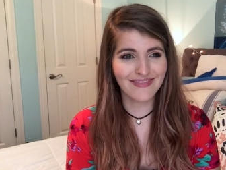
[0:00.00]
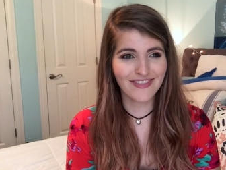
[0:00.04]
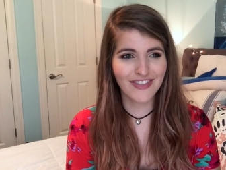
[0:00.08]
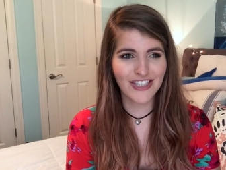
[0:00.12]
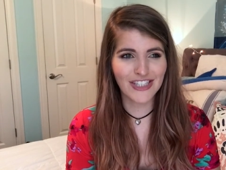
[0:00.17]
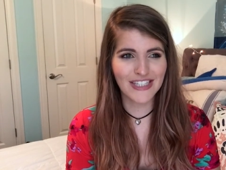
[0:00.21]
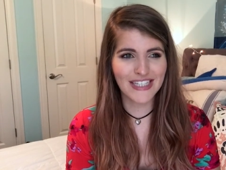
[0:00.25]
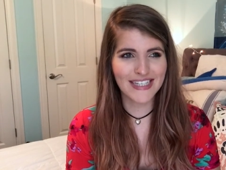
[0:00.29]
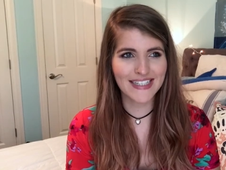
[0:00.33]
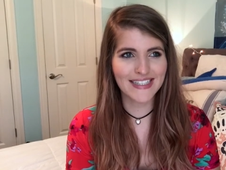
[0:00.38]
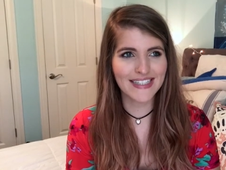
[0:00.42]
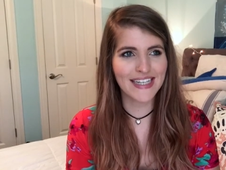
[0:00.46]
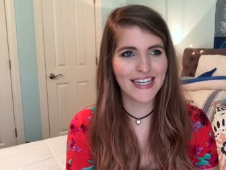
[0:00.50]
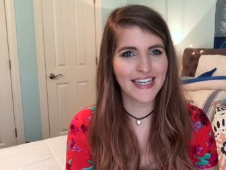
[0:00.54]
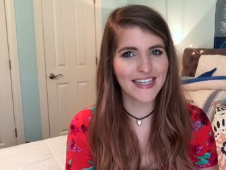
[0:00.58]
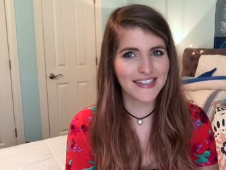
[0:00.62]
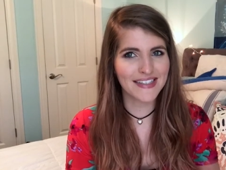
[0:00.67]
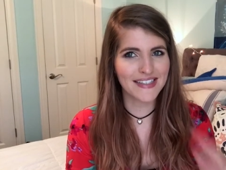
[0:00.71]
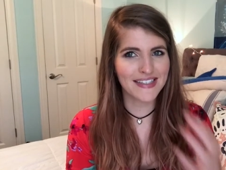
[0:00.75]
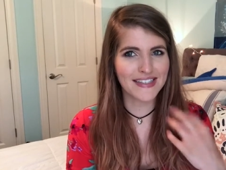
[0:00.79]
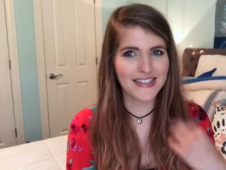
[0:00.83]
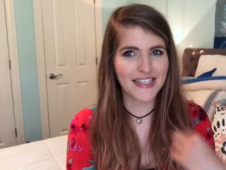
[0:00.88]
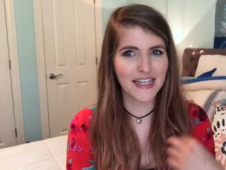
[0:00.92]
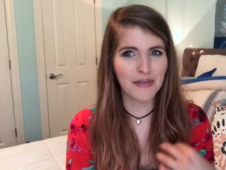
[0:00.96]
She like
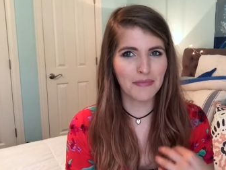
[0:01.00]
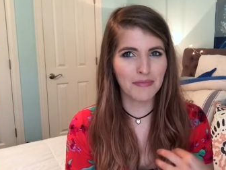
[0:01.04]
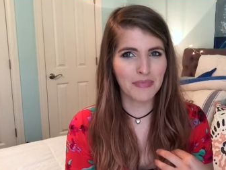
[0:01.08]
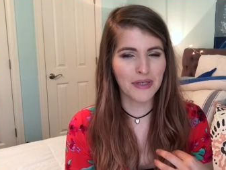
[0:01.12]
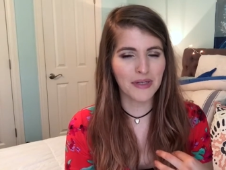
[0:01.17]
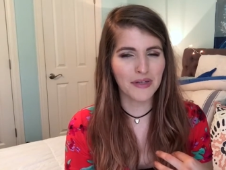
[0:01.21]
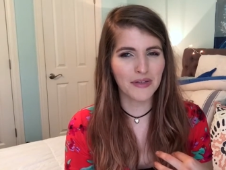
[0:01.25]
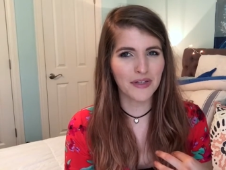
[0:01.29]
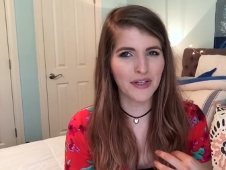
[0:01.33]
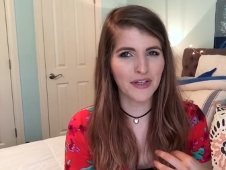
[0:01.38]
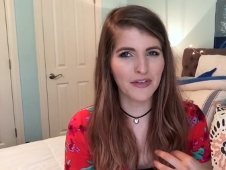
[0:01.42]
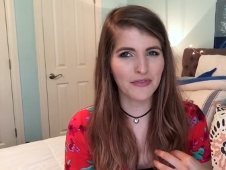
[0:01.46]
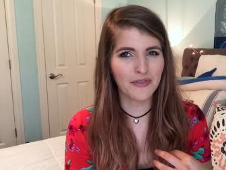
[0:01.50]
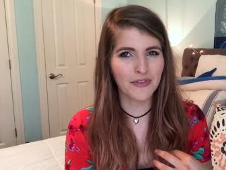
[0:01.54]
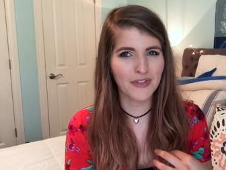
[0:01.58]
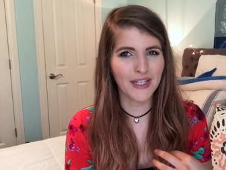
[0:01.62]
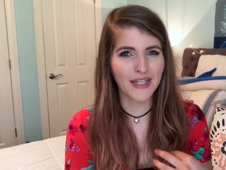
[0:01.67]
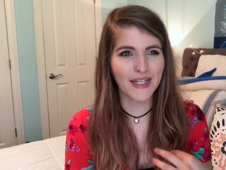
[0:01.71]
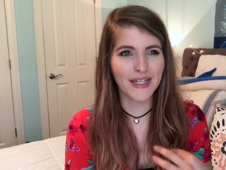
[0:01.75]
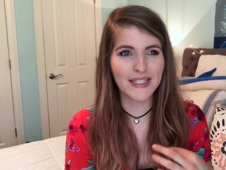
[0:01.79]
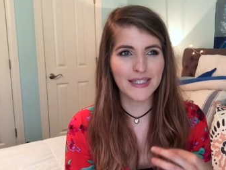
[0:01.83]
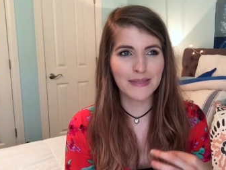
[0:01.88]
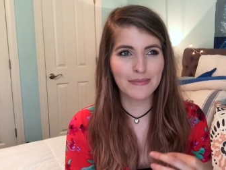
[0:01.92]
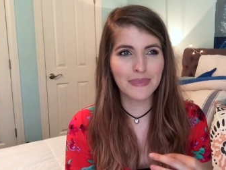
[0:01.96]
takes his like beard off for
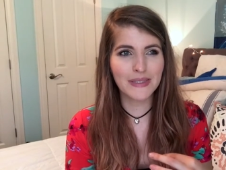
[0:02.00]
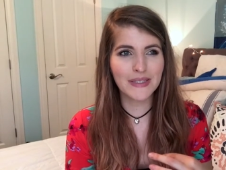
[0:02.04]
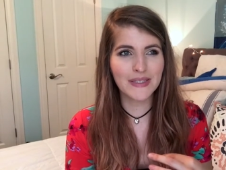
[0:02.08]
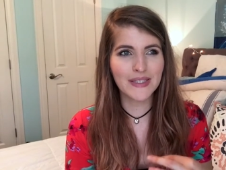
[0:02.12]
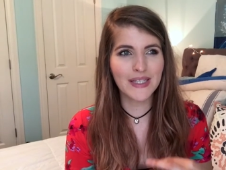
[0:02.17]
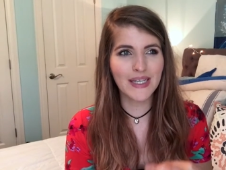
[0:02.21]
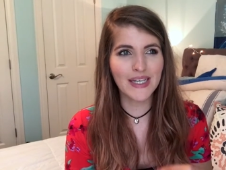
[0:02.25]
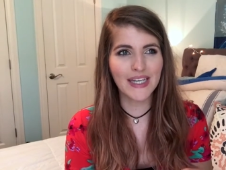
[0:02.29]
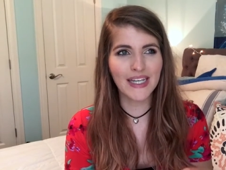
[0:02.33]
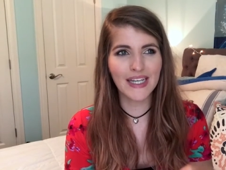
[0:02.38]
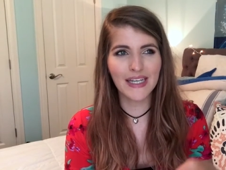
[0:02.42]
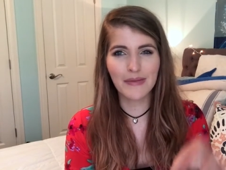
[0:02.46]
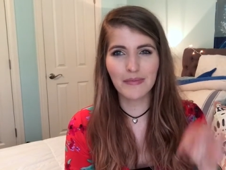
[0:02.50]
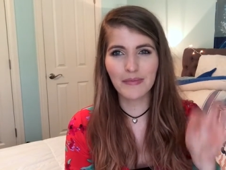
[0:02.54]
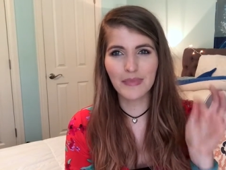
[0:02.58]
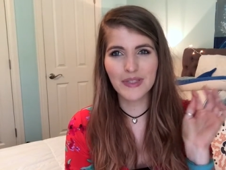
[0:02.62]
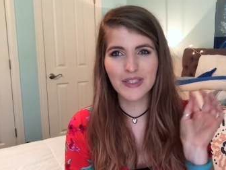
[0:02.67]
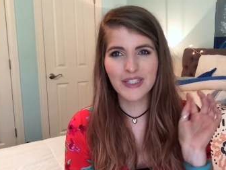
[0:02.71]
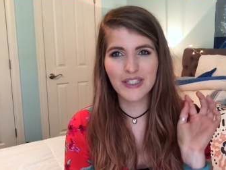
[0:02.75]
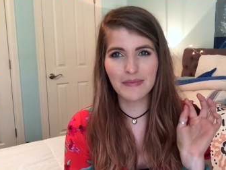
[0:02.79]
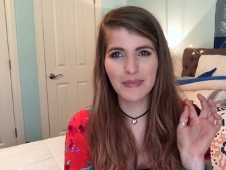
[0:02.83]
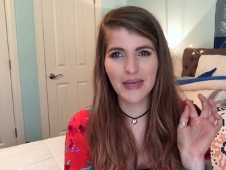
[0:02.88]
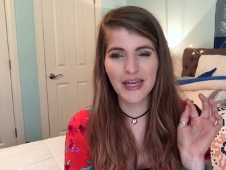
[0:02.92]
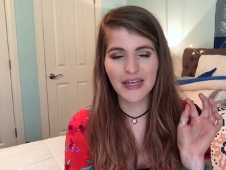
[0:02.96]
like a split second,
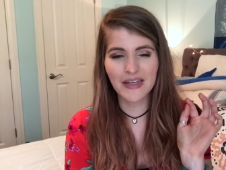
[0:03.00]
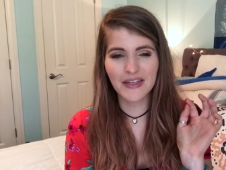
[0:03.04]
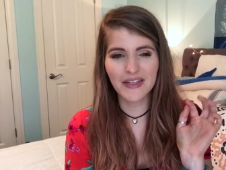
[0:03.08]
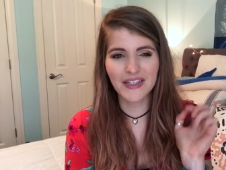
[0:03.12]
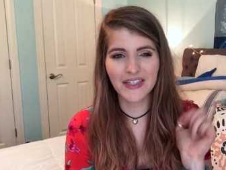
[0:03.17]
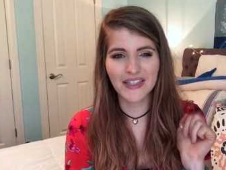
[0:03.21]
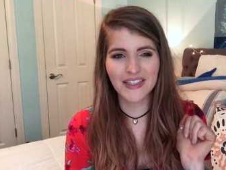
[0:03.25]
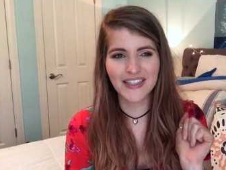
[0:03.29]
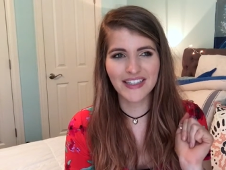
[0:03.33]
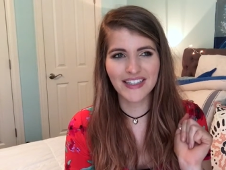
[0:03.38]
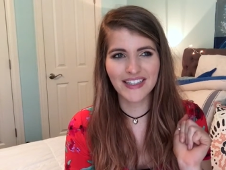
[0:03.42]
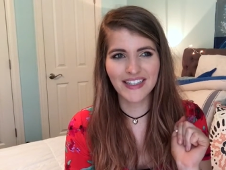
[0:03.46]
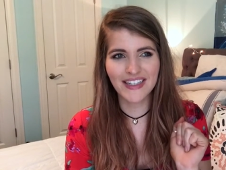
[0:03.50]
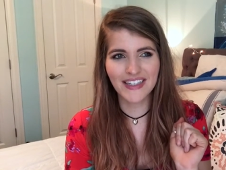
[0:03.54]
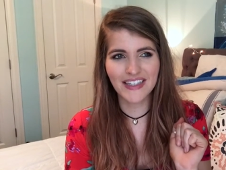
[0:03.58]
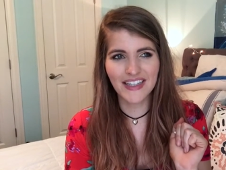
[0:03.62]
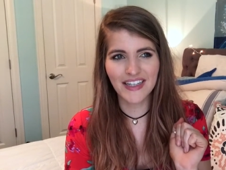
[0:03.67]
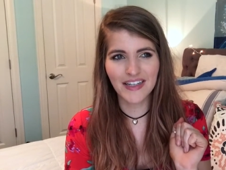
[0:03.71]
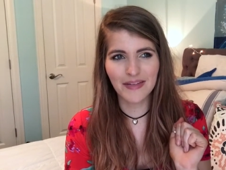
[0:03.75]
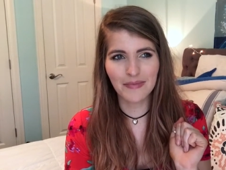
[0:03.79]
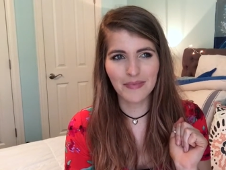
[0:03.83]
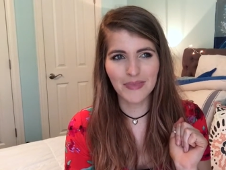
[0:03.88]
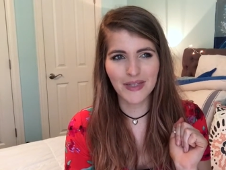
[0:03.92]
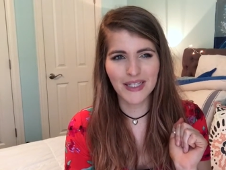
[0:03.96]
puts it back on.
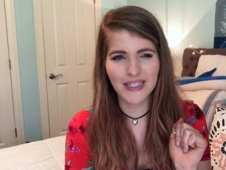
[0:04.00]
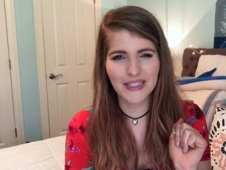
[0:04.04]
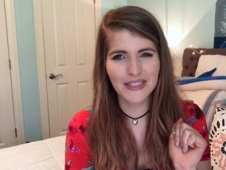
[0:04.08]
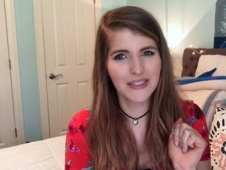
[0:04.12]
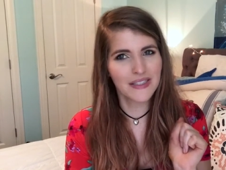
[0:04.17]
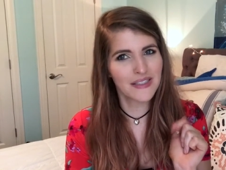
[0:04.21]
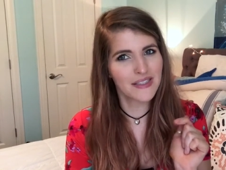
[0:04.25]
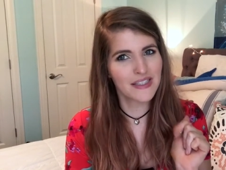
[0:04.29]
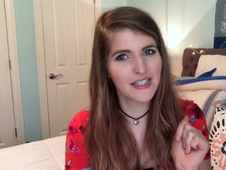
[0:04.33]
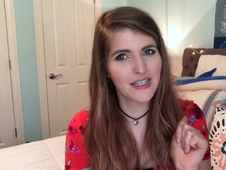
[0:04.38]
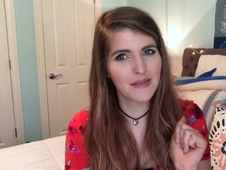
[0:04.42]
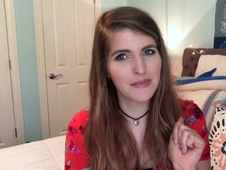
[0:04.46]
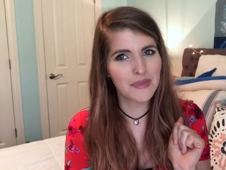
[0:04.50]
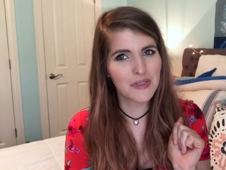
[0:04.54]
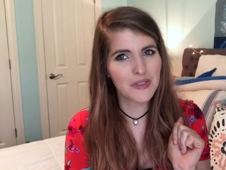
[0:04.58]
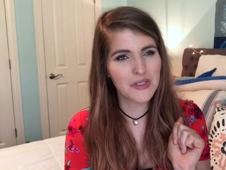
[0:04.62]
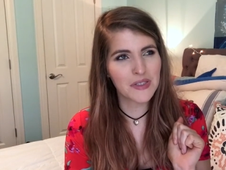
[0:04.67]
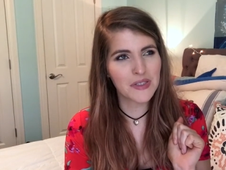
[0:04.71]
I'm like, does that mean